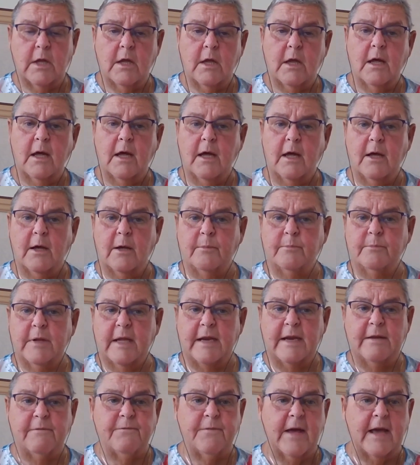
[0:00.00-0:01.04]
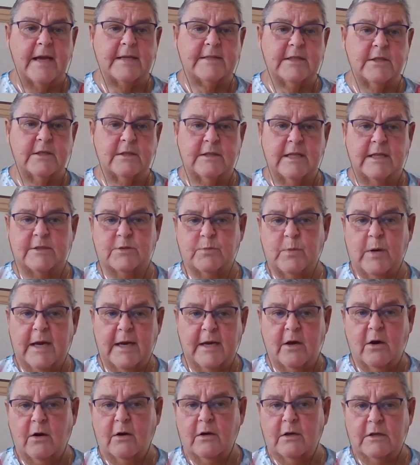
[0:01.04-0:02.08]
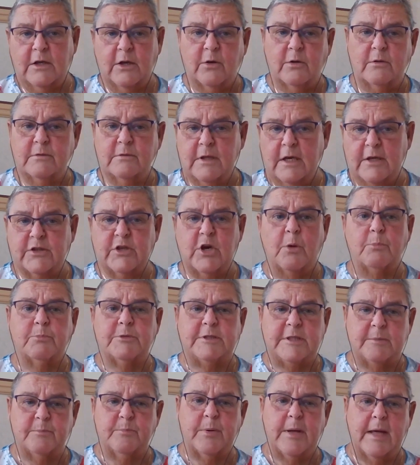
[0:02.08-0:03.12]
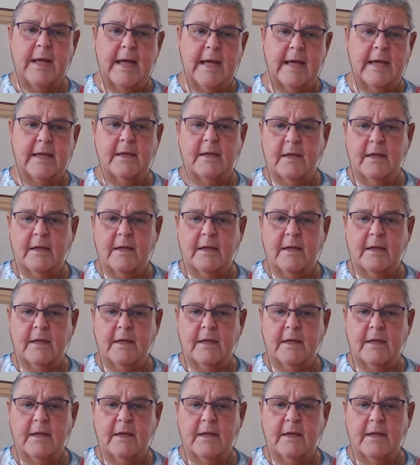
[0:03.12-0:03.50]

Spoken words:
And in fact, that's why I got adopted by